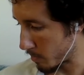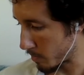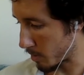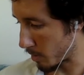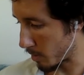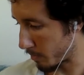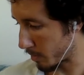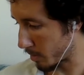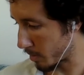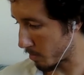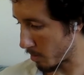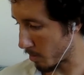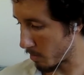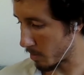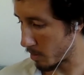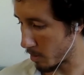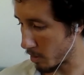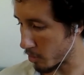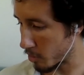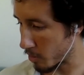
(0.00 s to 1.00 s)
for
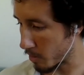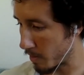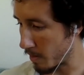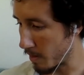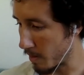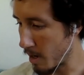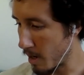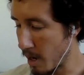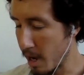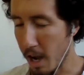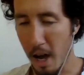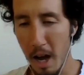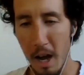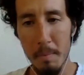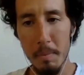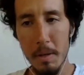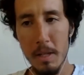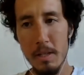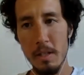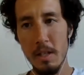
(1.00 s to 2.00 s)
self-experimentation.
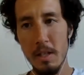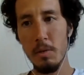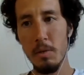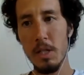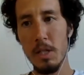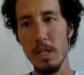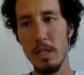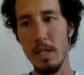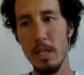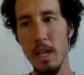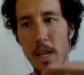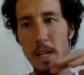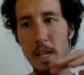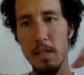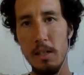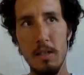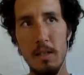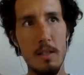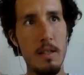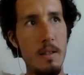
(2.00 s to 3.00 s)
Because there was a
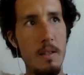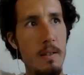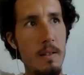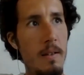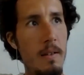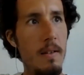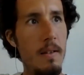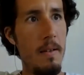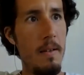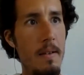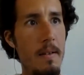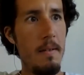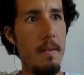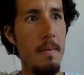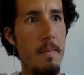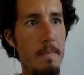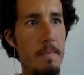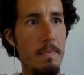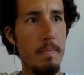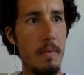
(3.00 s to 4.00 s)
test
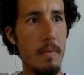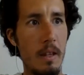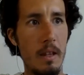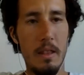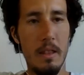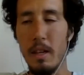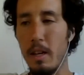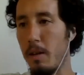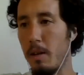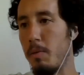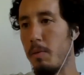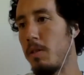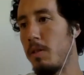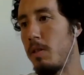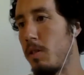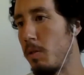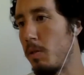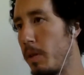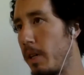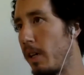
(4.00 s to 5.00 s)
that I was
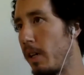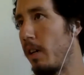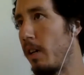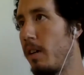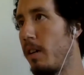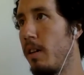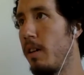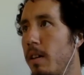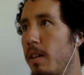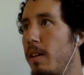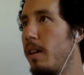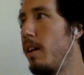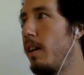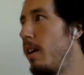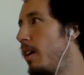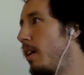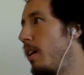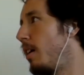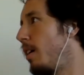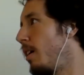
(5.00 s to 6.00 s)
doing.
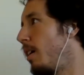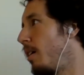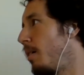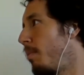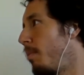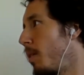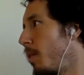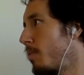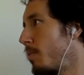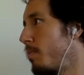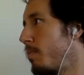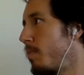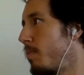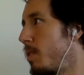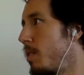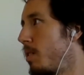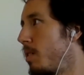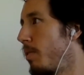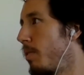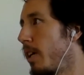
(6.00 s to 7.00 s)
I'll
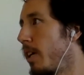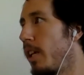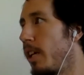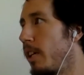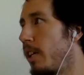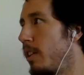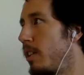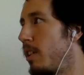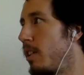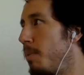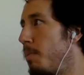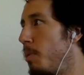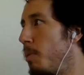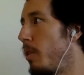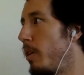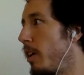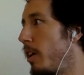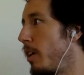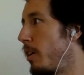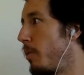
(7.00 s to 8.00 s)
see if I could
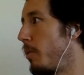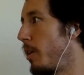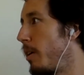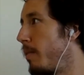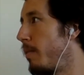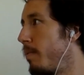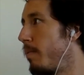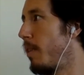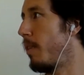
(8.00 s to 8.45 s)
demo it anywhere.